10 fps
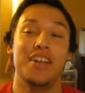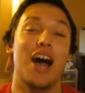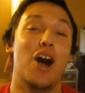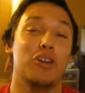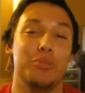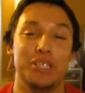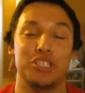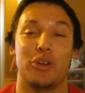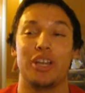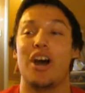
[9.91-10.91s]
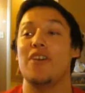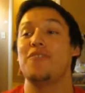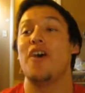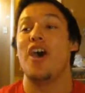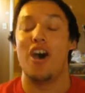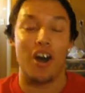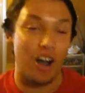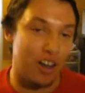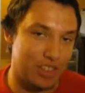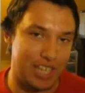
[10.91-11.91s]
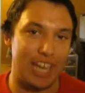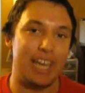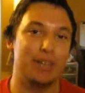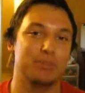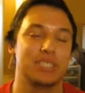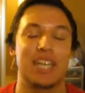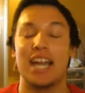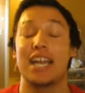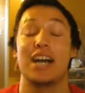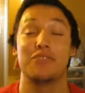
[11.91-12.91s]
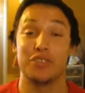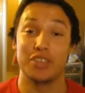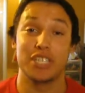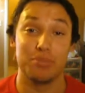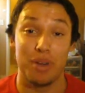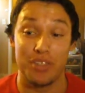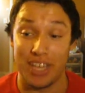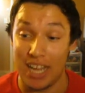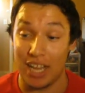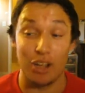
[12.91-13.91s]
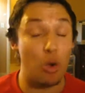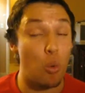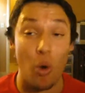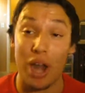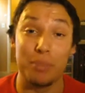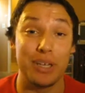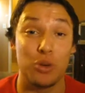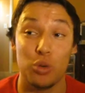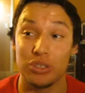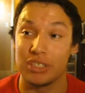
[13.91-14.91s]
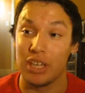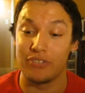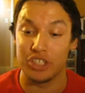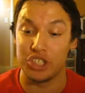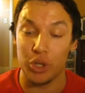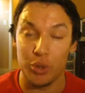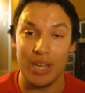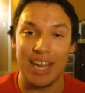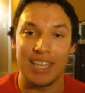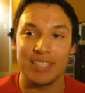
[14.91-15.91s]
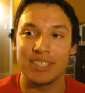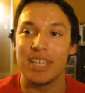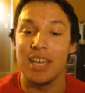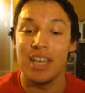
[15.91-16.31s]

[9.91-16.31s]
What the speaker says: Now I'm going to be showing off all the games that I got for this month. I got quite a bit of cool stuff to show you guys.